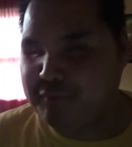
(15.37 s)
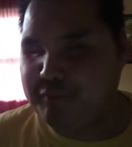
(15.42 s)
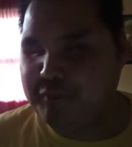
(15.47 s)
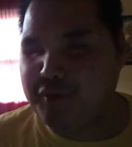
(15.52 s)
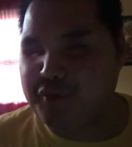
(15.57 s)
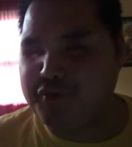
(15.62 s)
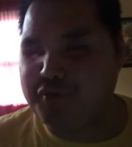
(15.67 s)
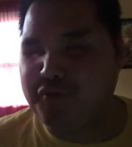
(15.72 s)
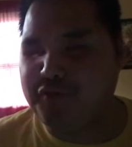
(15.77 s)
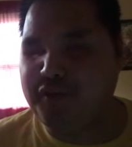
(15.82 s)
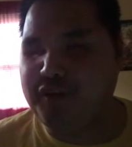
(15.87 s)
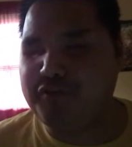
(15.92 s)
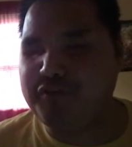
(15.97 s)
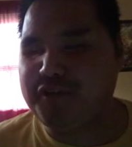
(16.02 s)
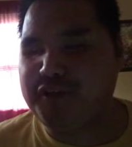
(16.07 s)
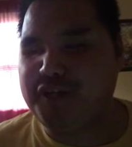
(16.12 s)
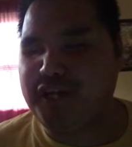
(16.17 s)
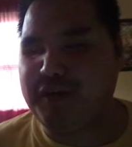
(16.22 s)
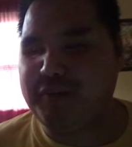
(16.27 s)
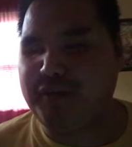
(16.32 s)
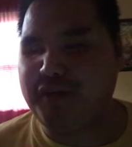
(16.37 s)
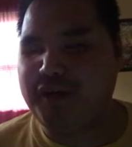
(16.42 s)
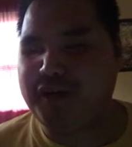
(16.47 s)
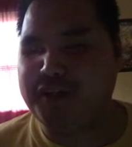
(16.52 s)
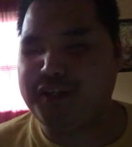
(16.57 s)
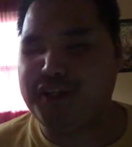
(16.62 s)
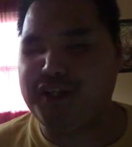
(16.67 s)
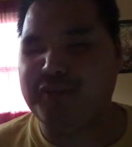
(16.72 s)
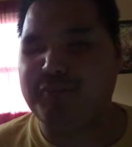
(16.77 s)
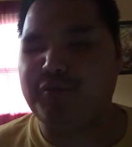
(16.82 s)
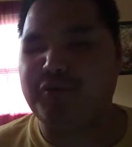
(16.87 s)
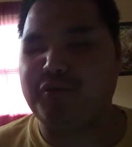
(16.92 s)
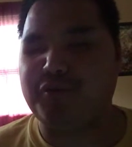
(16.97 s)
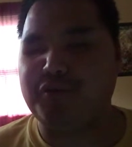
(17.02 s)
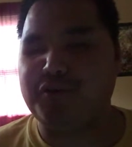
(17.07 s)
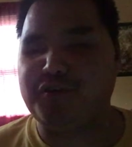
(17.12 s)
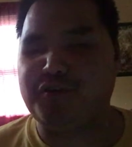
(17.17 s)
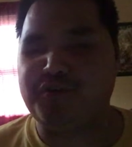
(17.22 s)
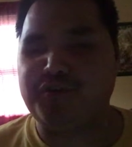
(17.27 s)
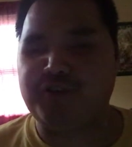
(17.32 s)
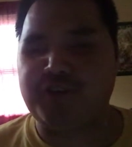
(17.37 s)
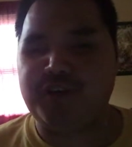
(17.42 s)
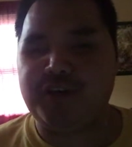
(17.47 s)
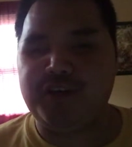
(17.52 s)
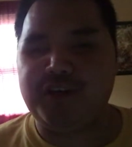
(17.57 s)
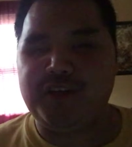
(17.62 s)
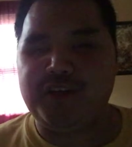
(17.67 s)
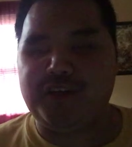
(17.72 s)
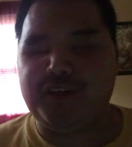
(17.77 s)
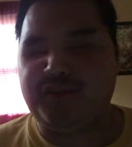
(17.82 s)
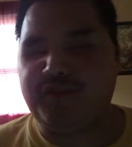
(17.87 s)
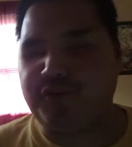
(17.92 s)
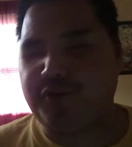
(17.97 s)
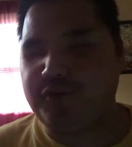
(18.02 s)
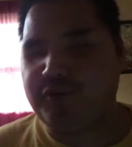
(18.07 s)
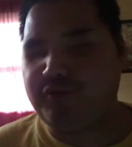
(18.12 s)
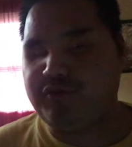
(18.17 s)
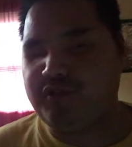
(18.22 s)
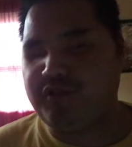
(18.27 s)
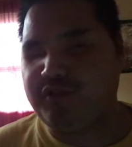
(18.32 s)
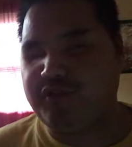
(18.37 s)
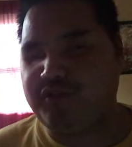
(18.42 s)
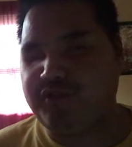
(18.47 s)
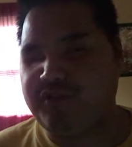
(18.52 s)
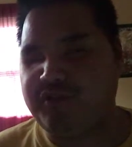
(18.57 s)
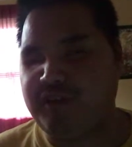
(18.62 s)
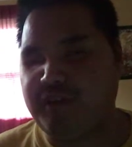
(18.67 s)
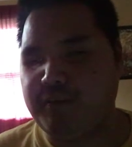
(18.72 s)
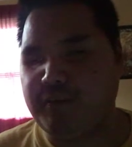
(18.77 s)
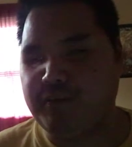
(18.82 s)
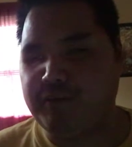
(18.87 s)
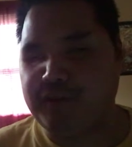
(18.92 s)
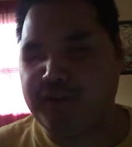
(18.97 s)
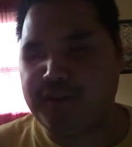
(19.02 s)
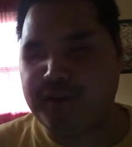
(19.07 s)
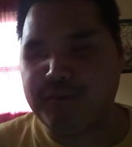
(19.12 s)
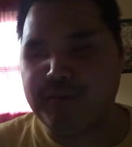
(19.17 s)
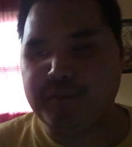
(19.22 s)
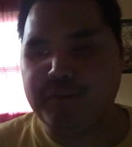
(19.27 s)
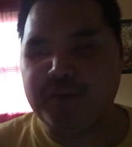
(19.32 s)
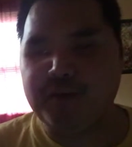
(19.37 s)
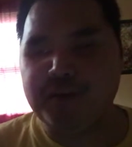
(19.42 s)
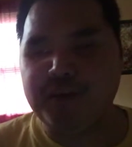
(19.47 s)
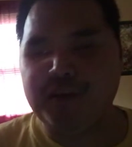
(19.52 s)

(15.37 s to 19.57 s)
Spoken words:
most favorite Yamaha keyboards and sort of just demoing them.